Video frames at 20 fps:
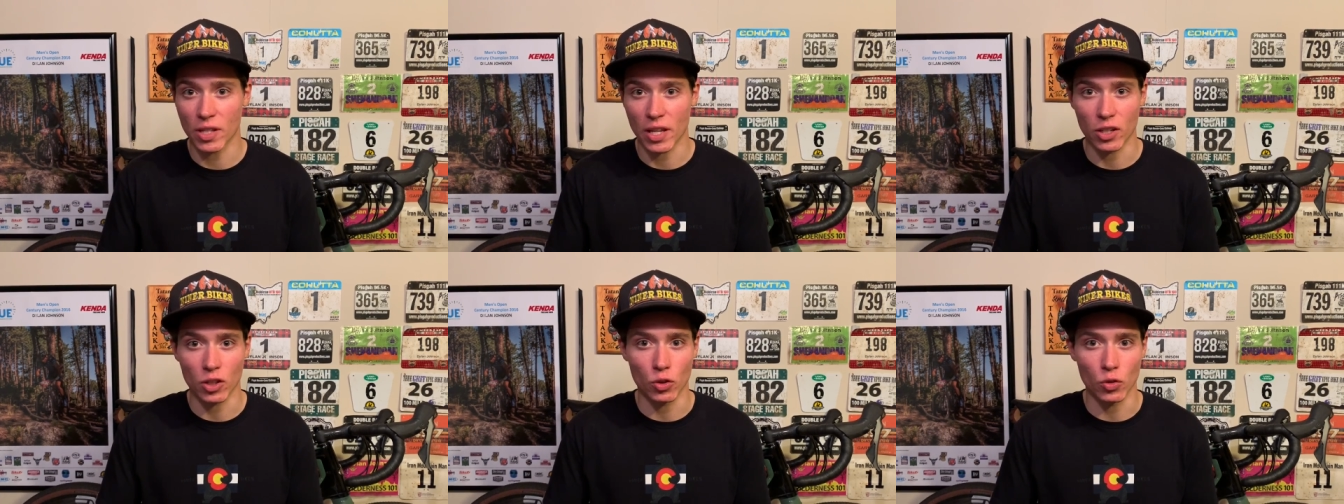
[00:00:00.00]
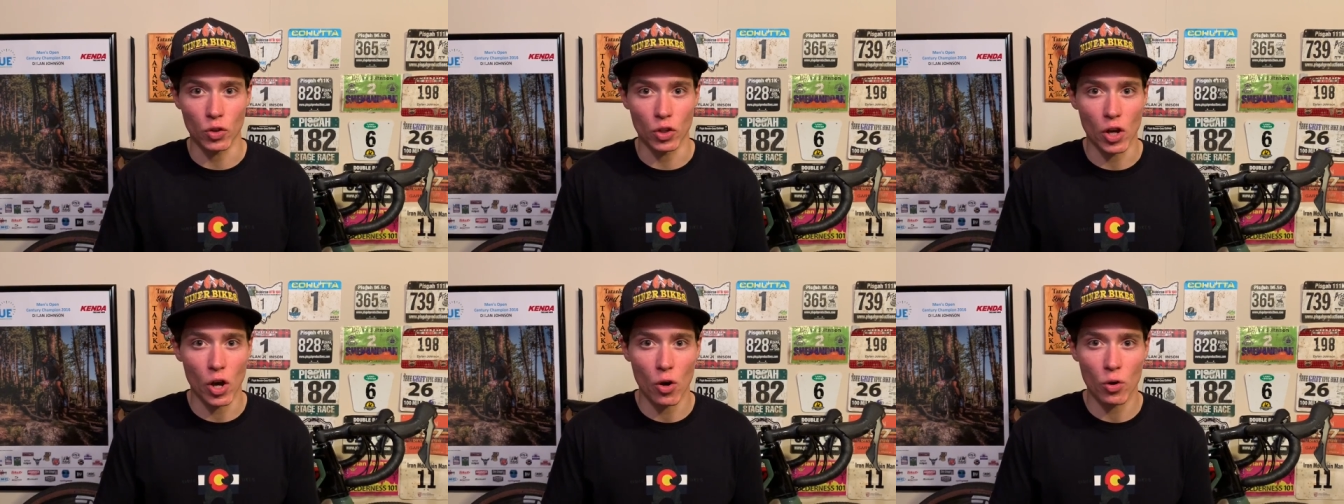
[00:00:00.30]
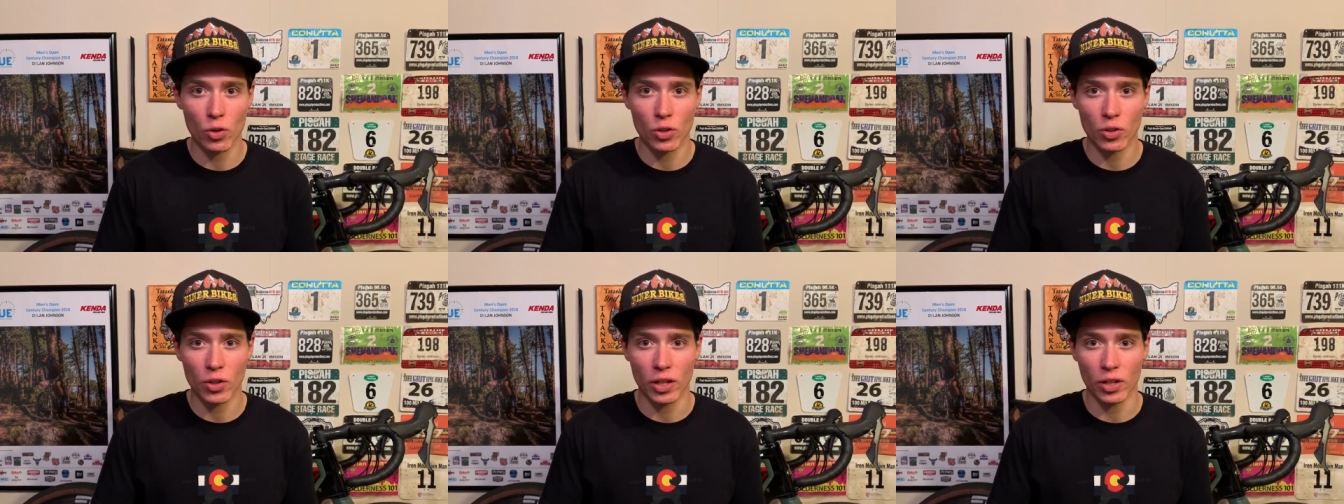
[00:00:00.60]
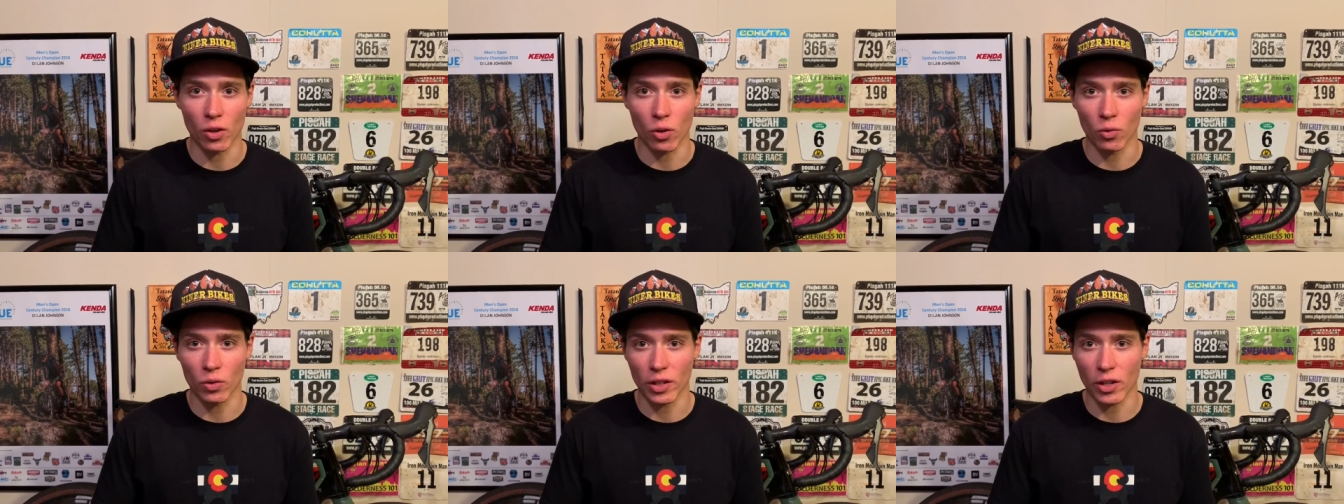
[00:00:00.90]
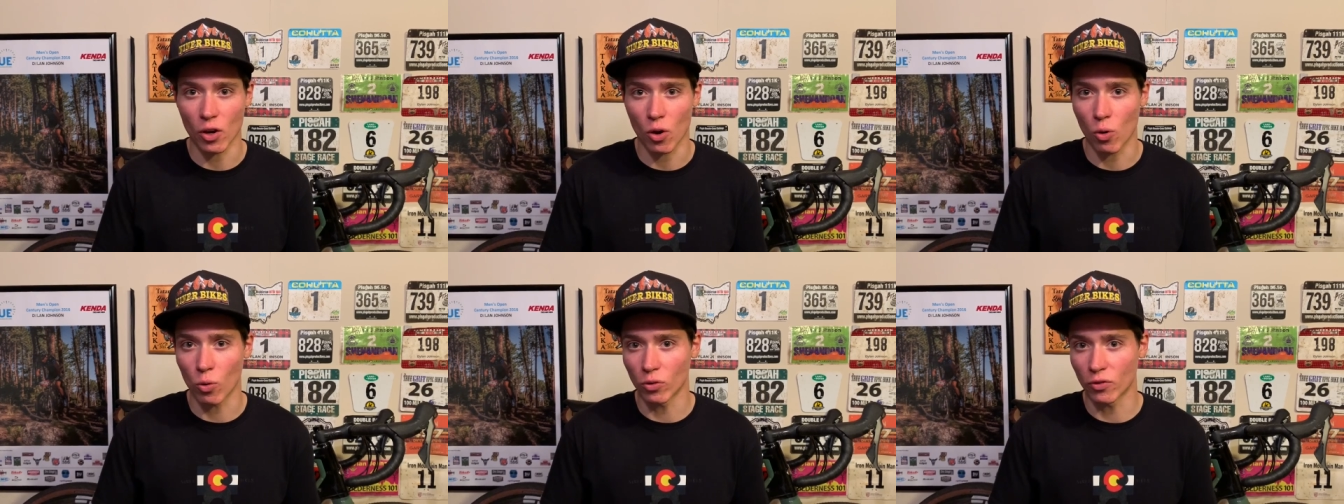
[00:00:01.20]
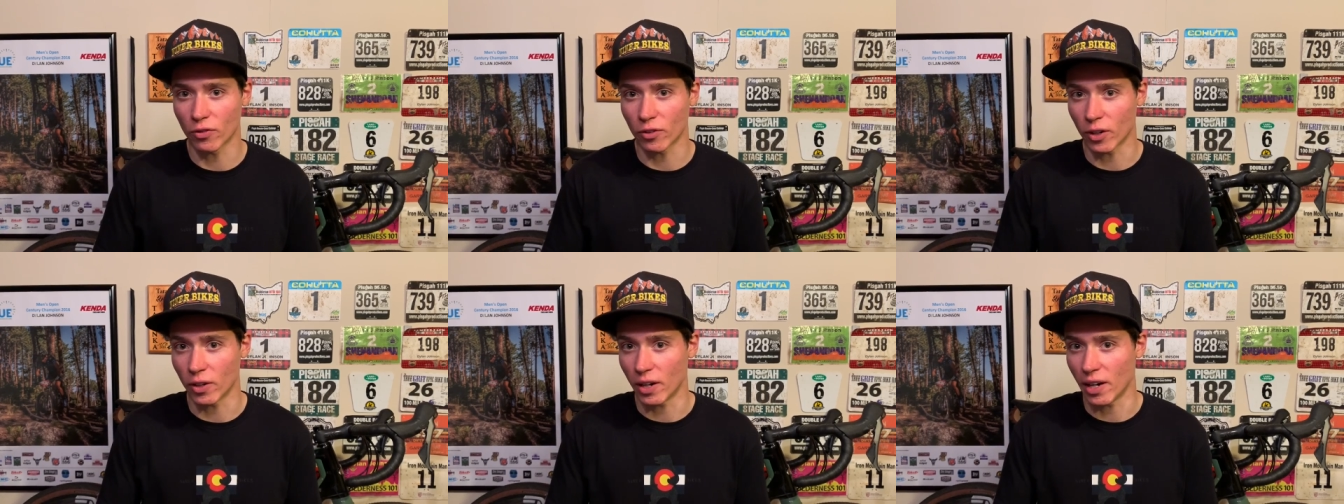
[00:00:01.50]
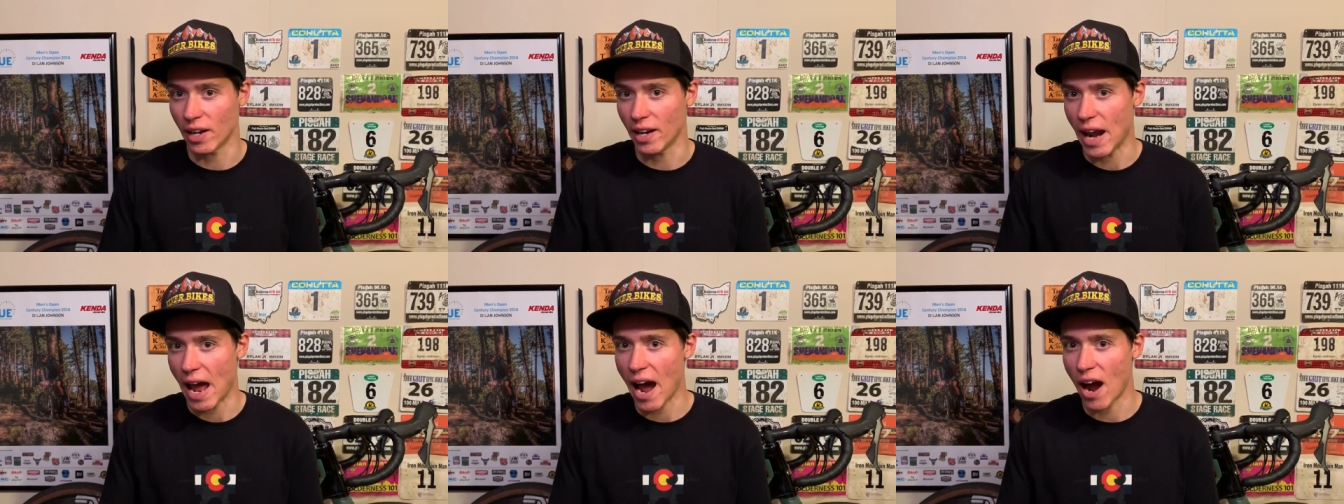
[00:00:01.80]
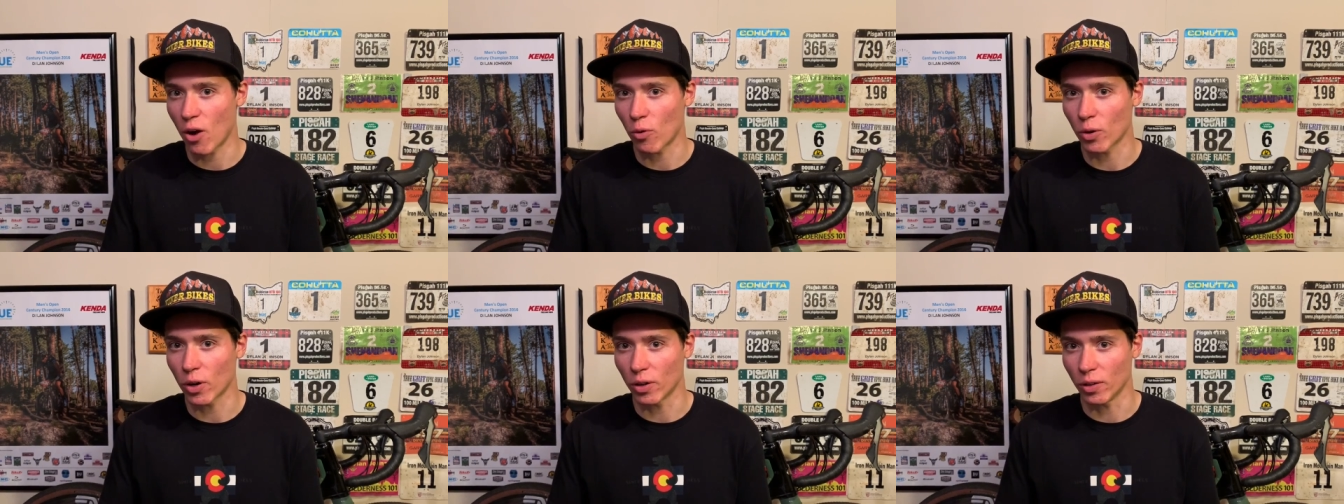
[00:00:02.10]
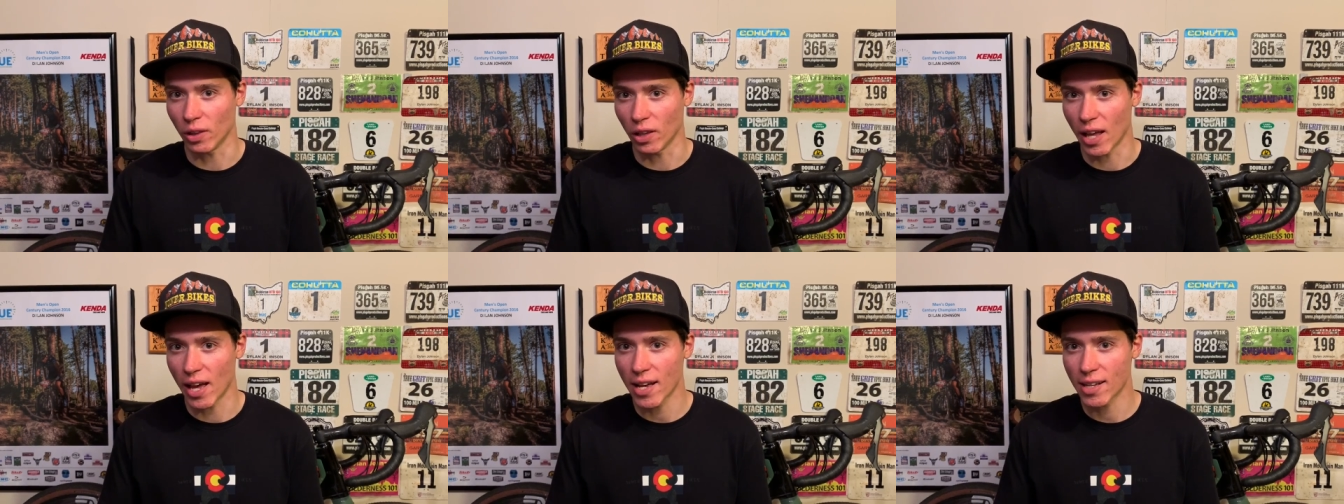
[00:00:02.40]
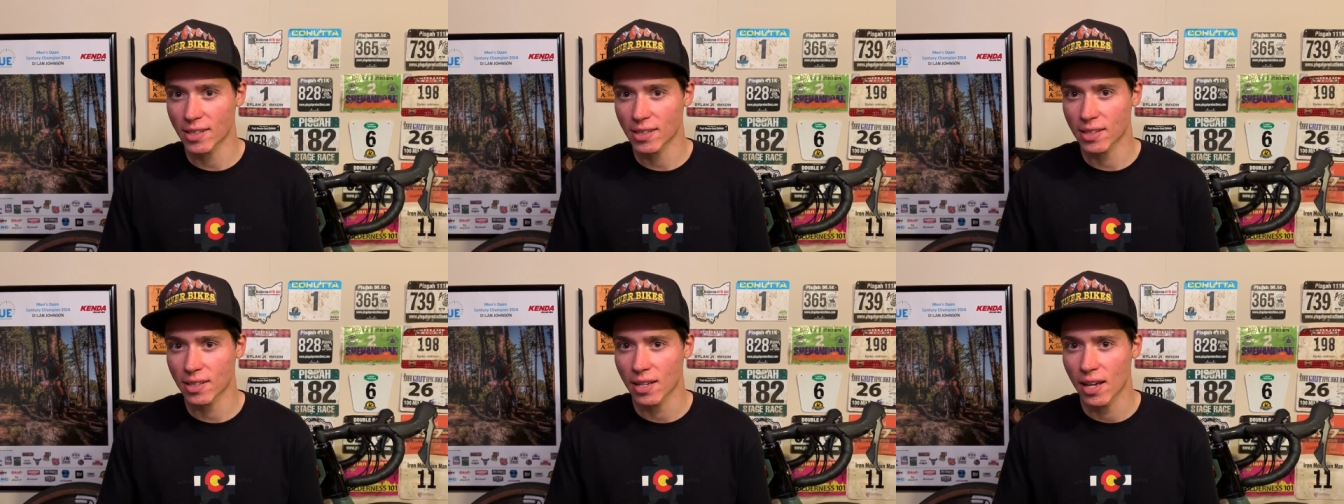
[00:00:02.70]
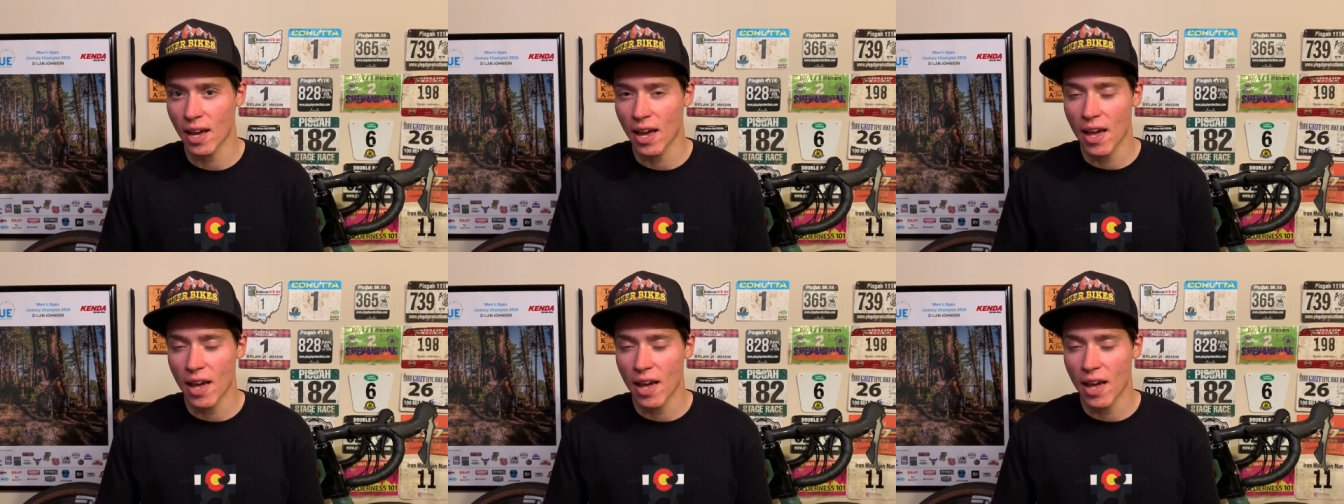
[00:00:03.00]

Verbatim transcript: that you know you can only hold for an hour or less,